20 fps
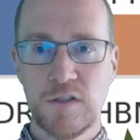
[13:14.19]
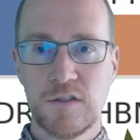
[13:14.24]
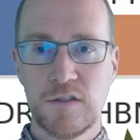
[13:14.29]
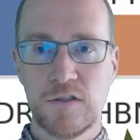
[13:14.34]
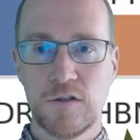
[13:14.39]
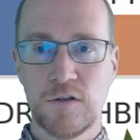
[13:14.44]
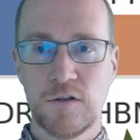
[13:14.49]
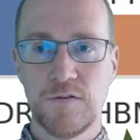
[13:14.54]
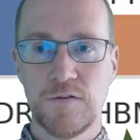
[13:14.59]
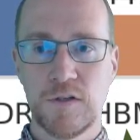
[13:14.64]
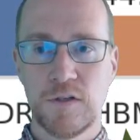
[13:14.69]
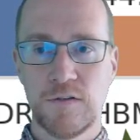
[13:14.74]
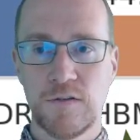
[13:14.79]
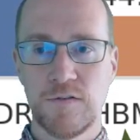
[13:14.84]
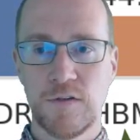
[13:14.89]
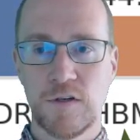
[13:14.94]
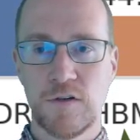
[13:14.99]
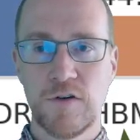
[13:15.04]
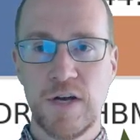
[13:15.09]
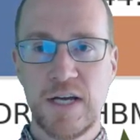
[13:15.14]
So if the
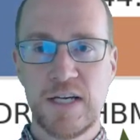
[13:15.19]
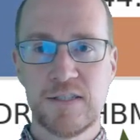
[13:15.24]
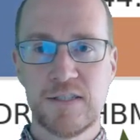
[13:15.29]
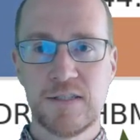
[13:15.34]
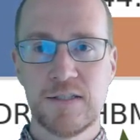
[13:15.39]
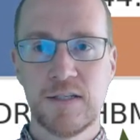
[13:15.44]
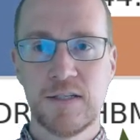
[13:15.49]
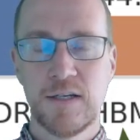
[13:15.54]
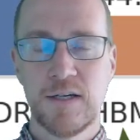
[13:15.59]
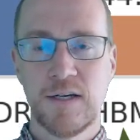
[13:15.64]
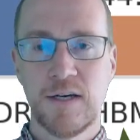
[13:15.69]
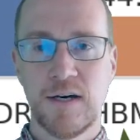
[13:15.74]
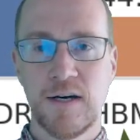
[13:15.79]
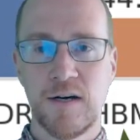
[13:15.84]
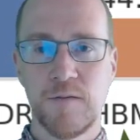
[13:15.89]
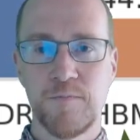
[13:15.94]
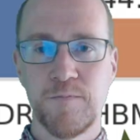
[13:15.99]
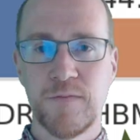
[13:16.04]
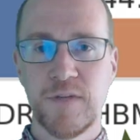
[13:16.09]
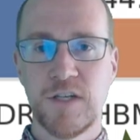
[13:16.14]
Grace
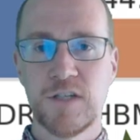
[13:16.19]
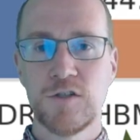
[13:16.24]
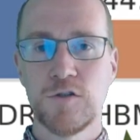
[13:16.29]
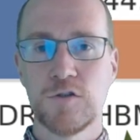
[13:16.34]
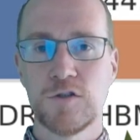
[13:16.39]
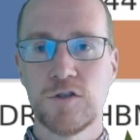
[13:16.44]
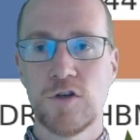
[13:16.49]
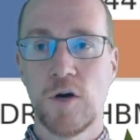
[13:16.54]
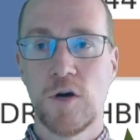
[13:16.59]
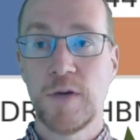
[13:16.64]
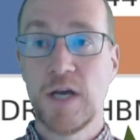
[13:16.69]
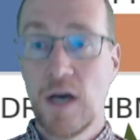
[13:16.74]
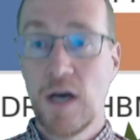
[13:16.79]
issues a copy,